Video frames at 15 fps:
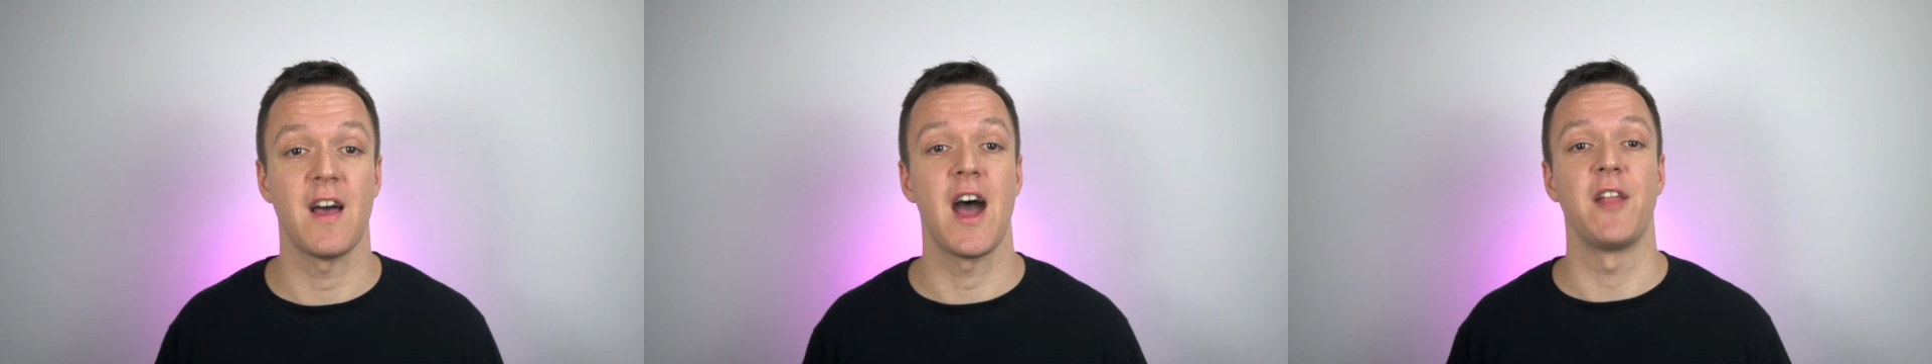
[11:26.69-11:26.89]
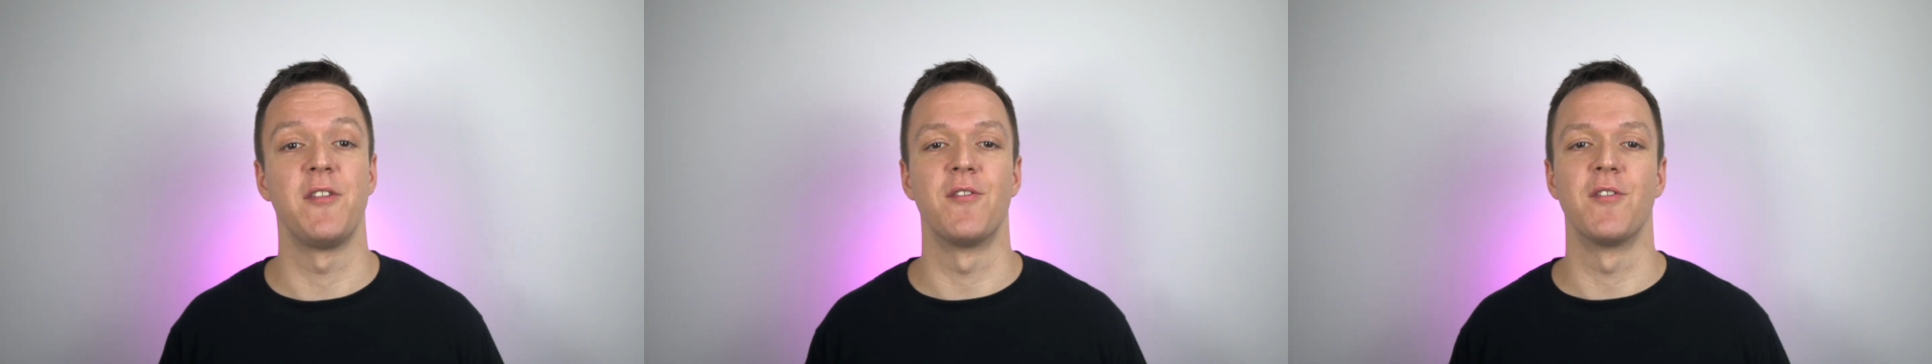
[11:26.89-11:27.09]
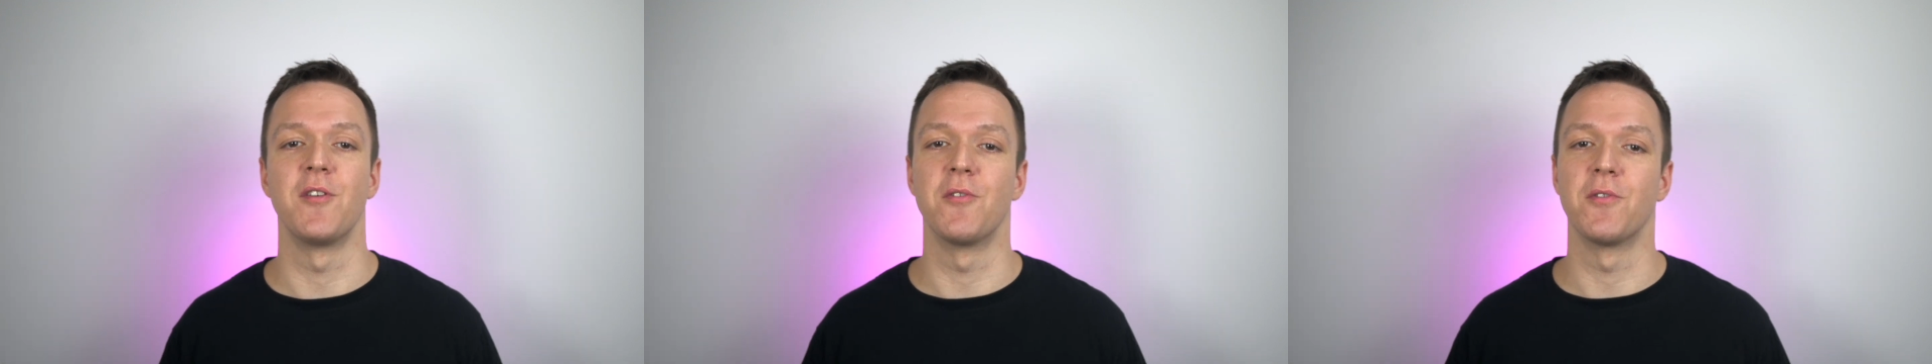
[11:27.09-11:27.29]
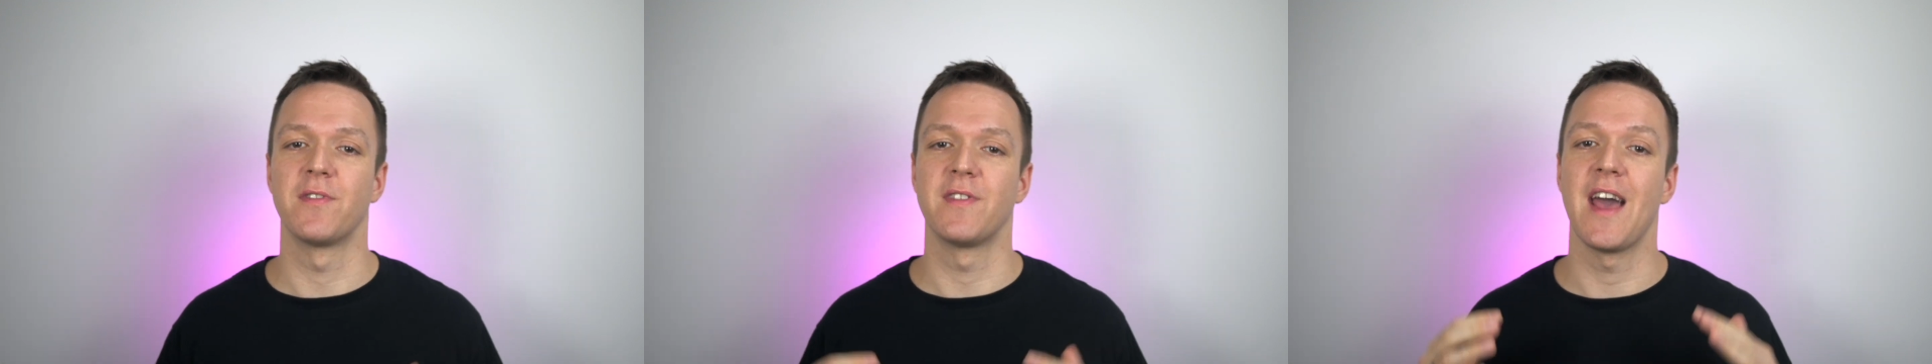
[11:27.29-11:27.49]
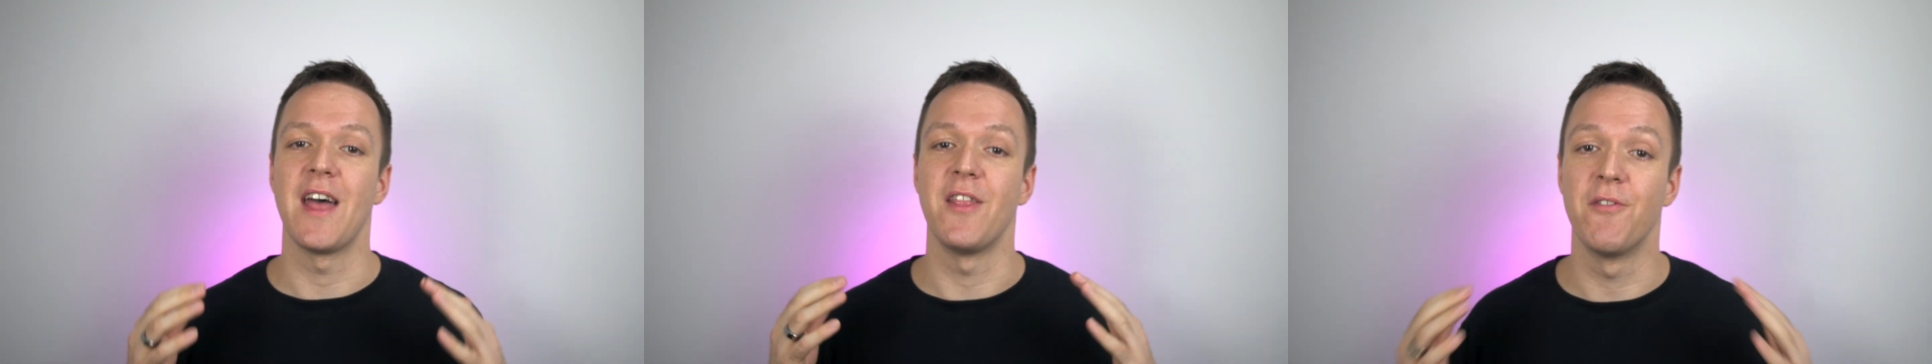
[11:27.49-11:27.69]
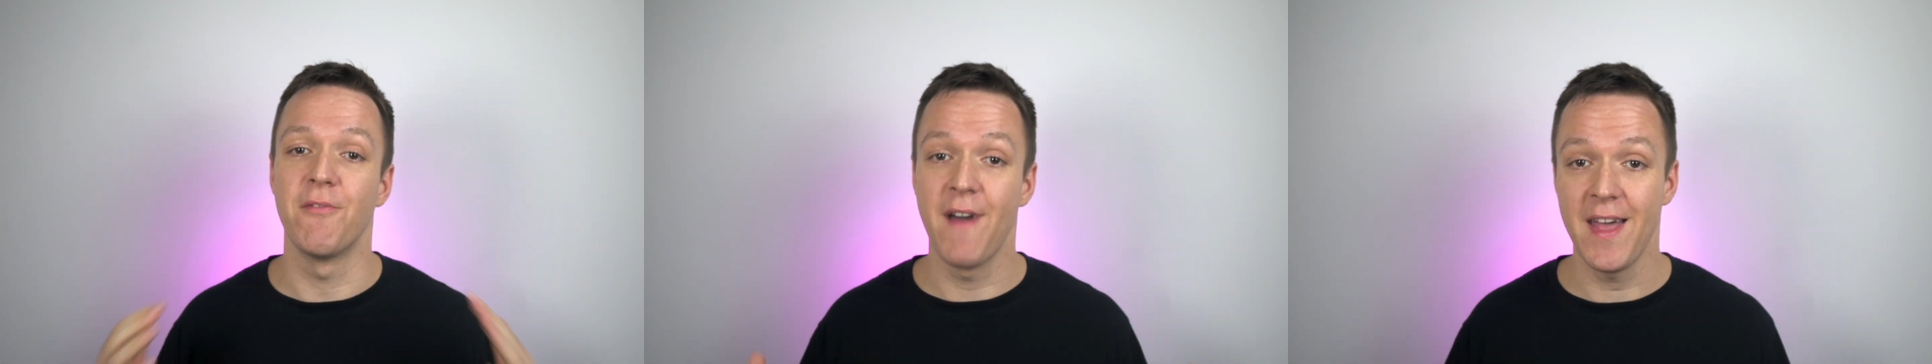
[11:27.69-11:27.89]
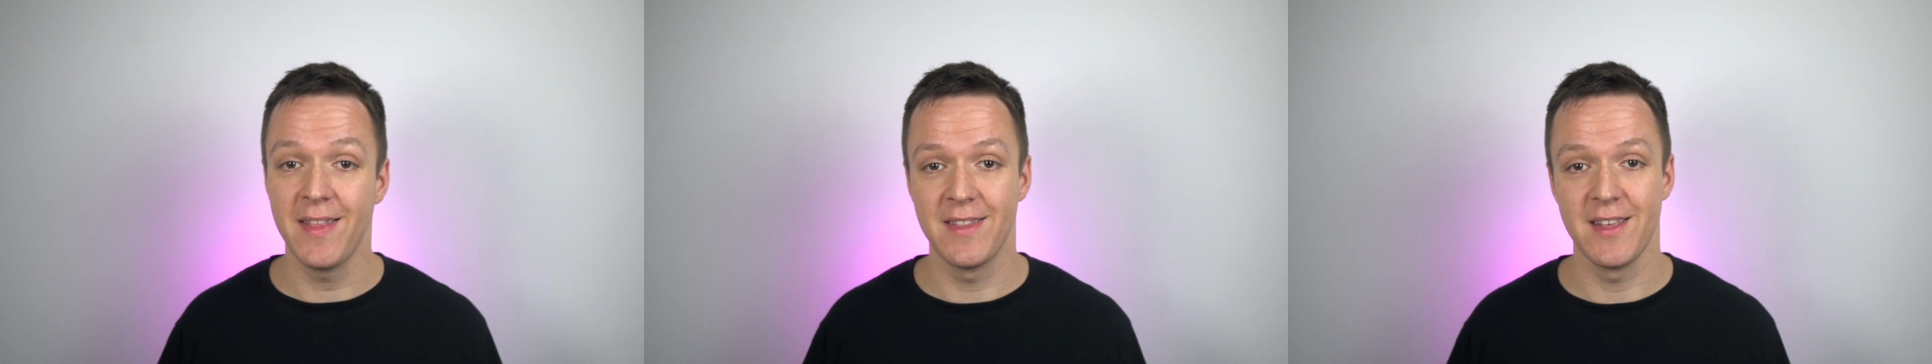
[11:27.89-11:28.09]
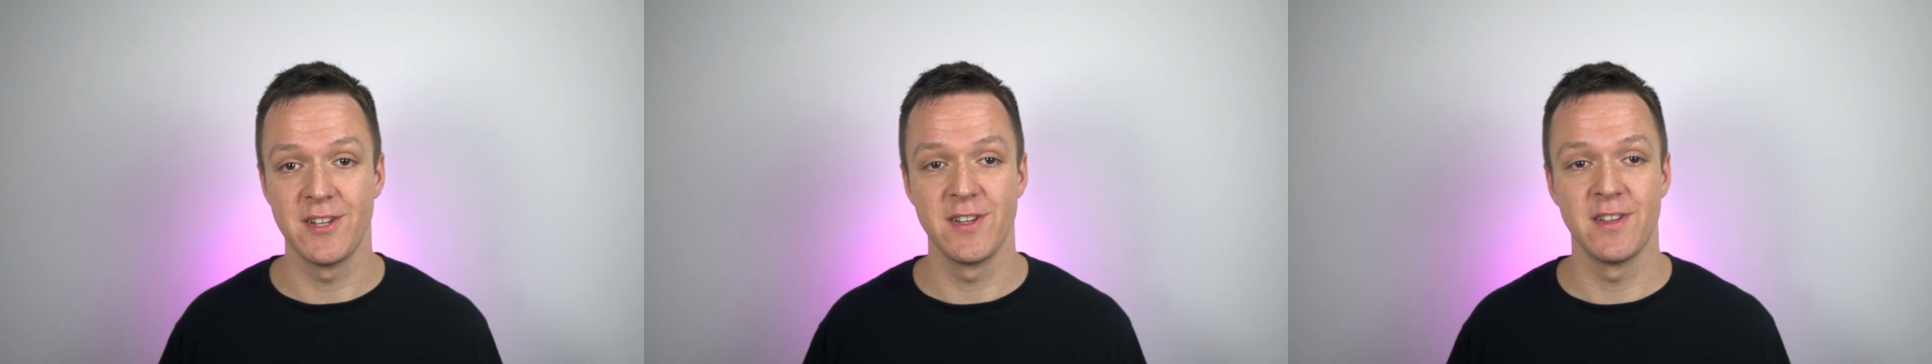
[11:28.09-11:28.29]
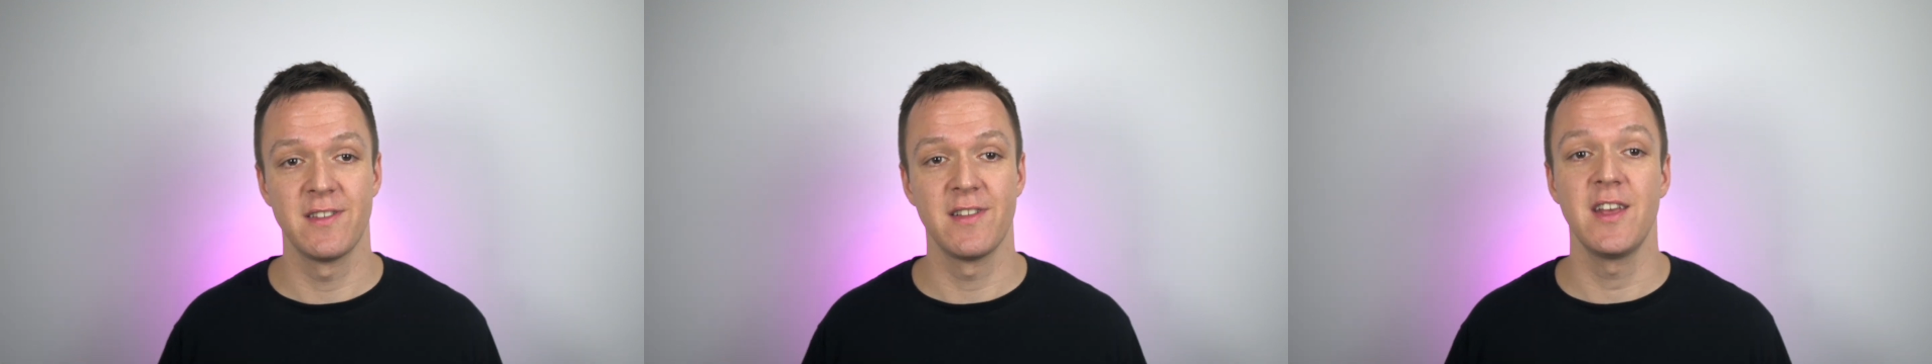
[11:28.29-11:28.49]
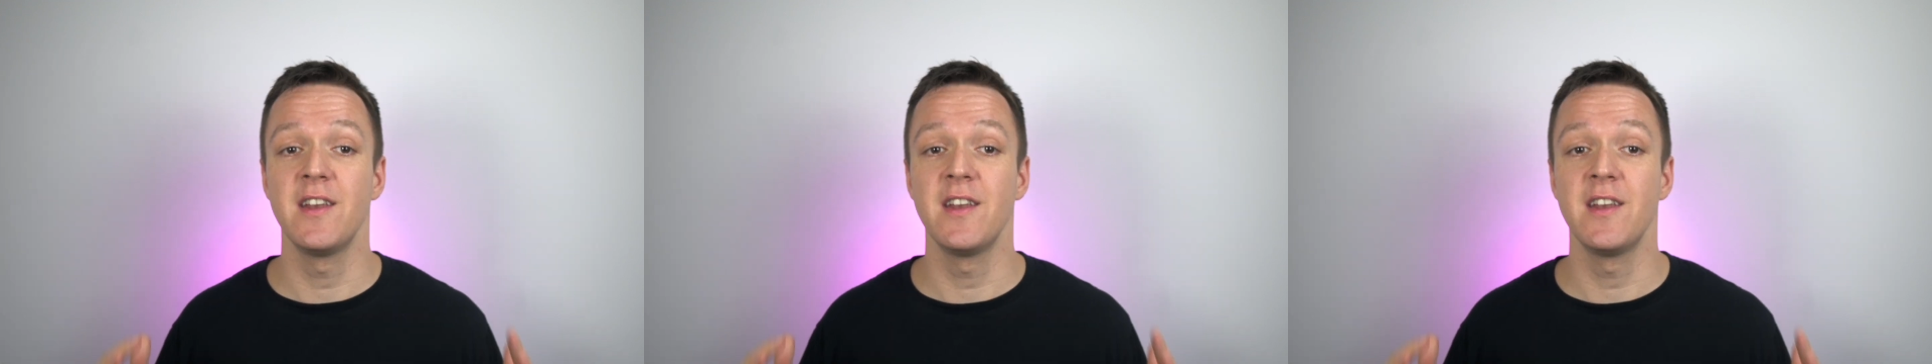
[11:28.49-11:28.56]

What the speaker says: underused advantages